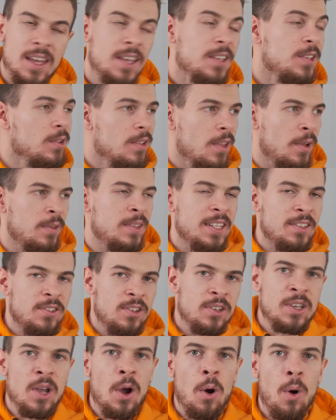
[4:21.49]
You don't need to
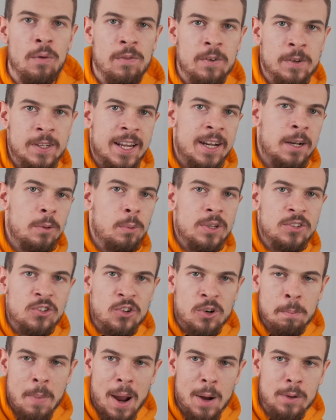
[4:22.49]
go over there with
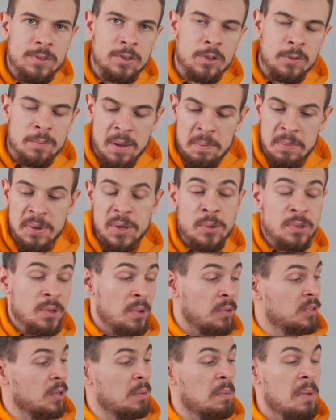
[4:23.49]
your mouse, or maybe you know
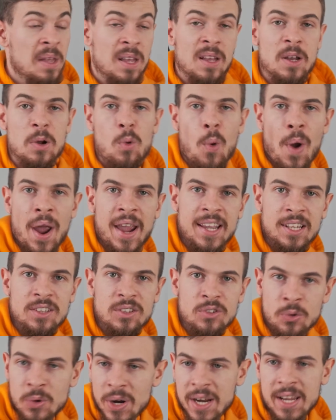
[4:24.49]
some quick
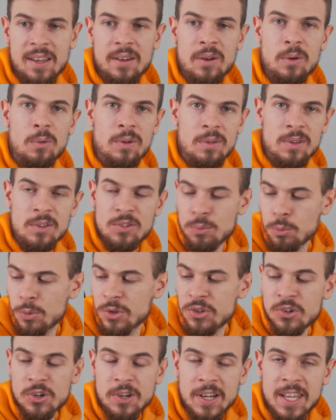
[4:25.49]
trick
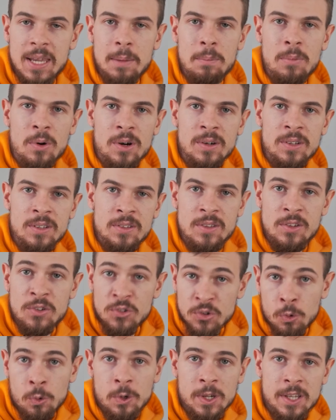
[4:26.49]
with your keyboard, the
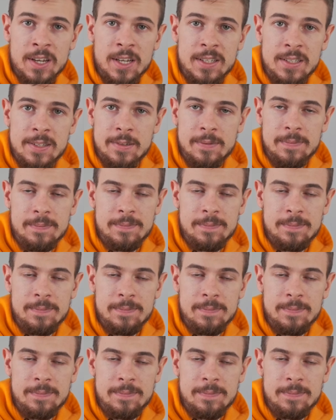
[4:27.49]
shortcut.